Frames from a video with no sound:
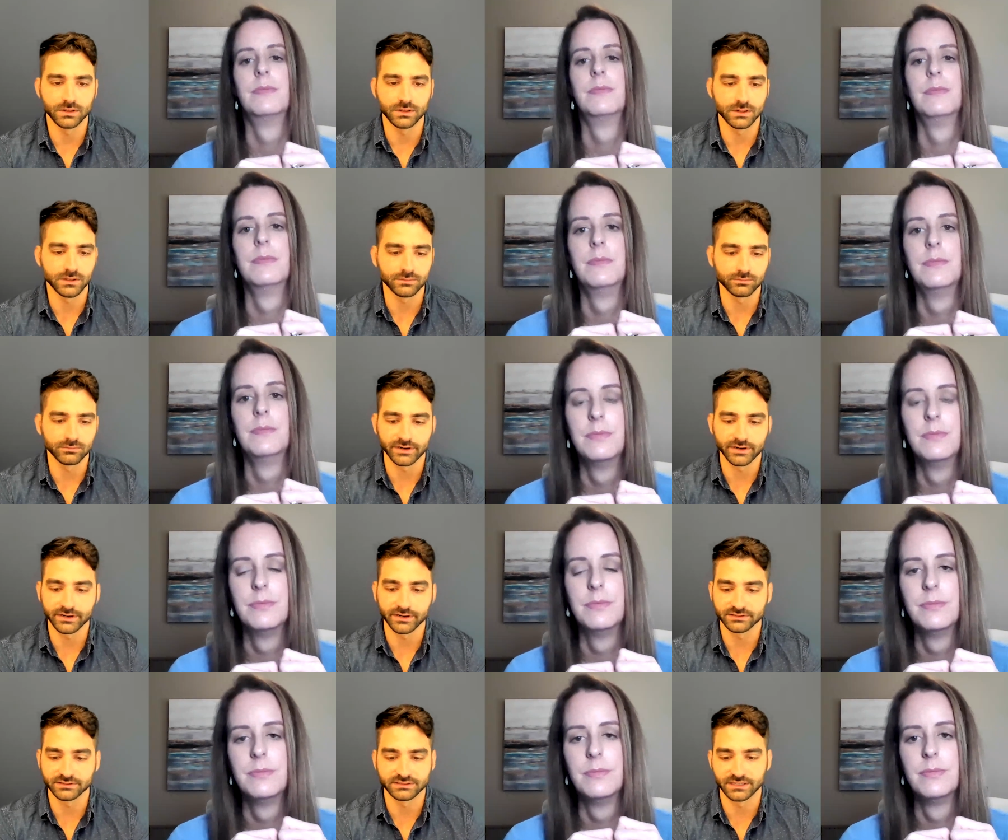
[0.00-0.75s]
Speaker 1: Um,
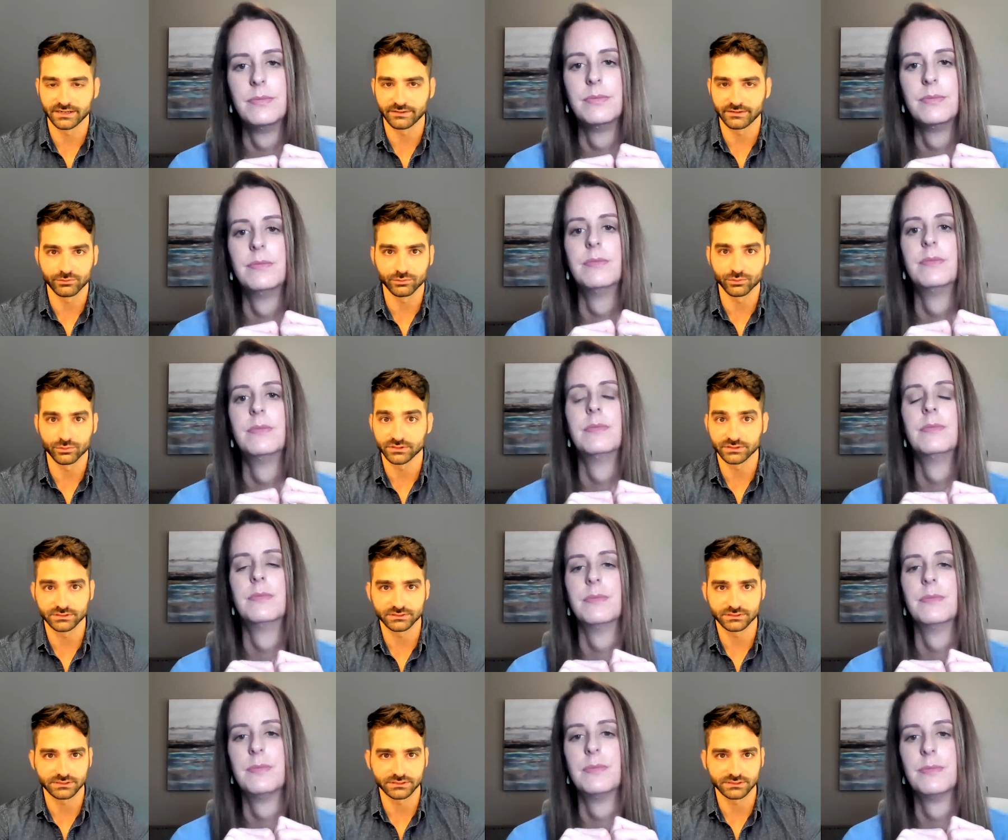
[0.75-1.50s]
right. Cause not
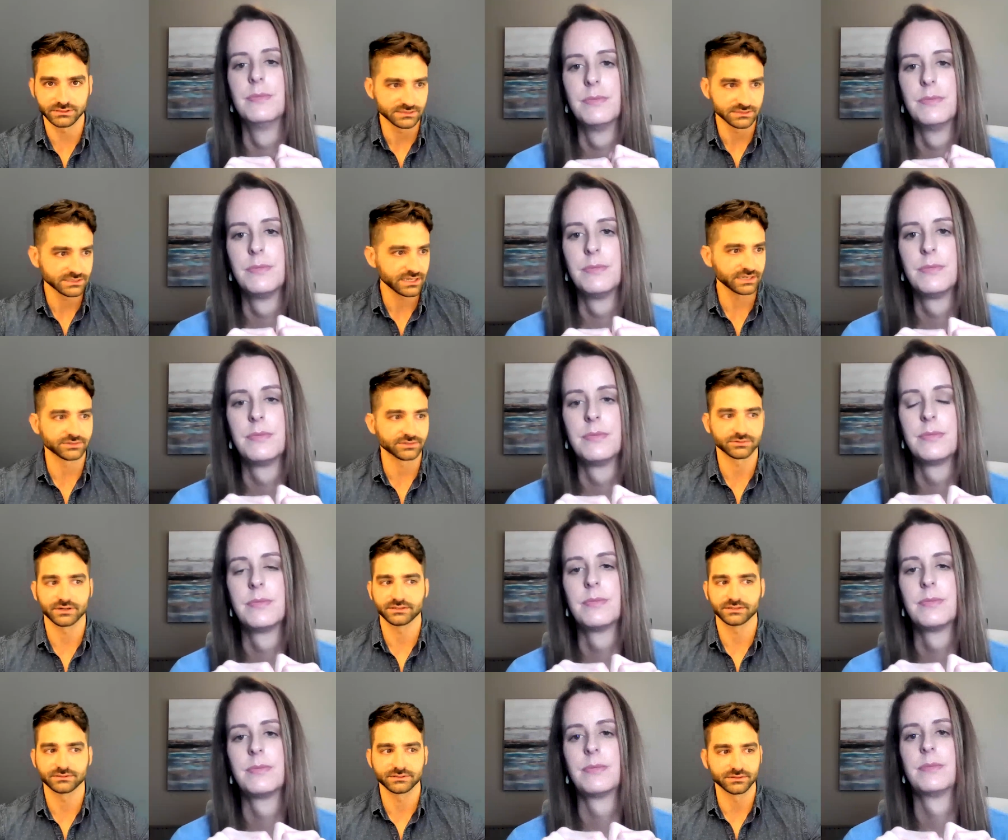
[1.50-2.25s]
everyone is on
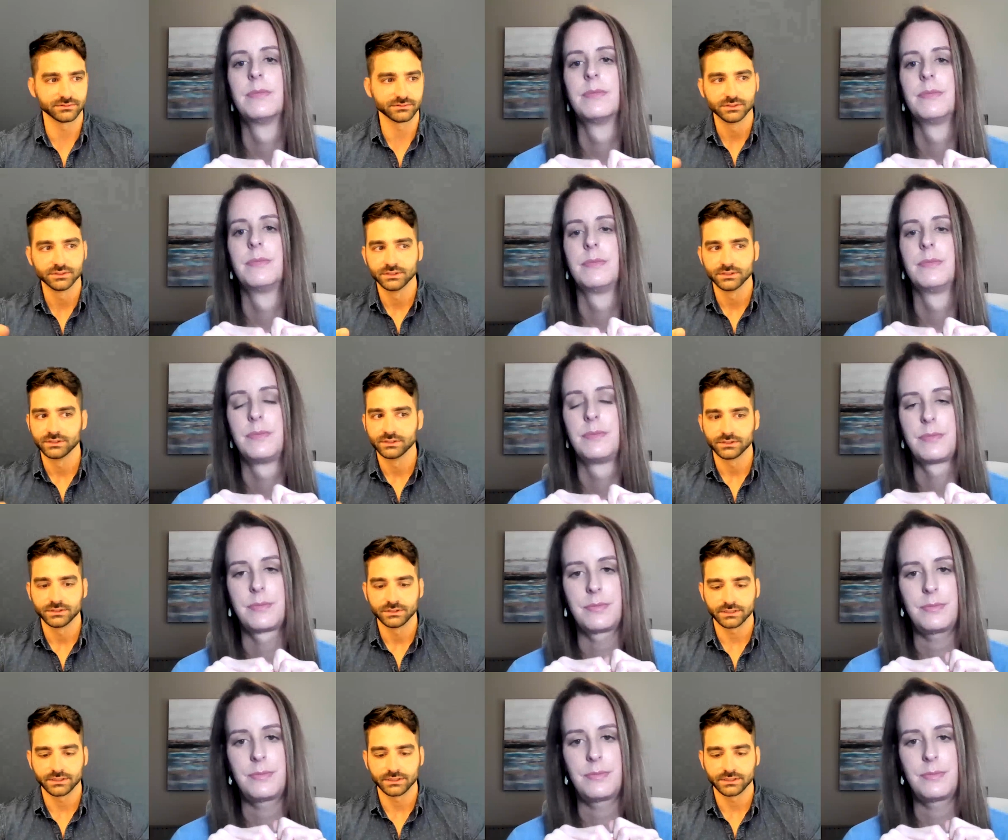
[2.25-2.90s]
CCH, right? So,